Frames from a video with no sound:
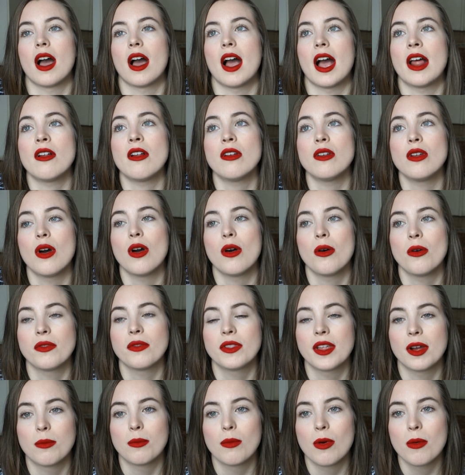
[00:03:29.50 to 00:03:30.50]
I don't know,
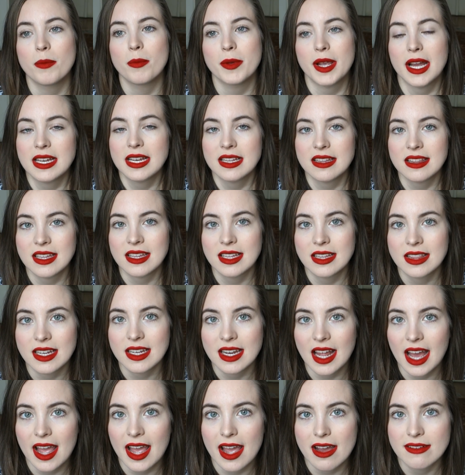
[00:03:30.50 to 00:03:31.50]
there won't be anything
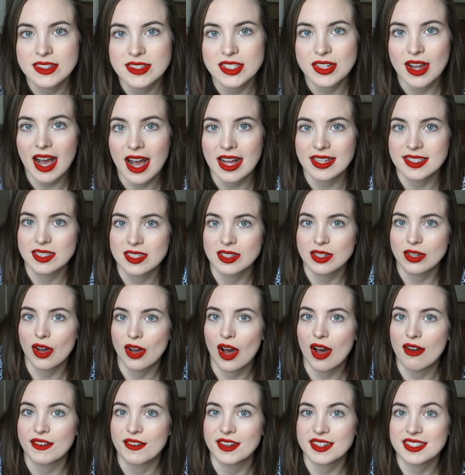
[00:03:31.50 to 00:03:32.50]
that I have to add to the
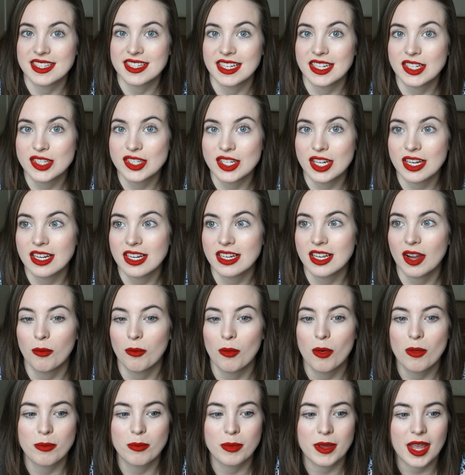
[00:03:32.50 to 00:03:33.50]
conversation, there
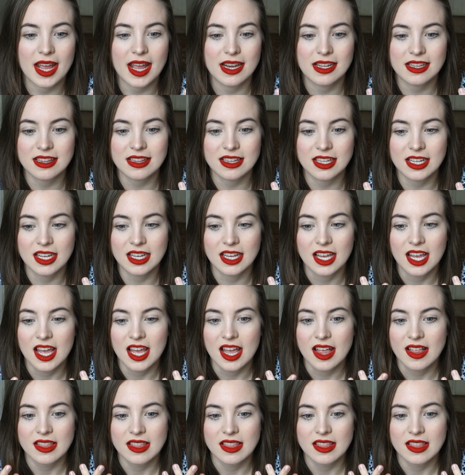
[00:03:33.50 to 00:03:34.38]
won't be anything